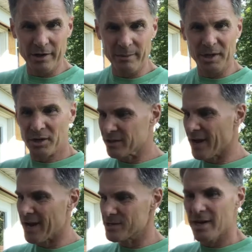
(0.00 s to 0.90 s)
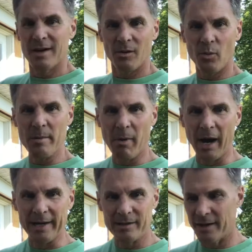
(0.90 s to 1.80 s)
to be good guys, we
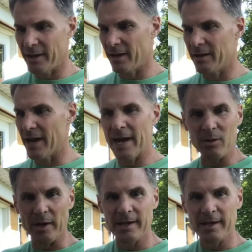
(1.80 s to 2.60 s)
might. And anyway,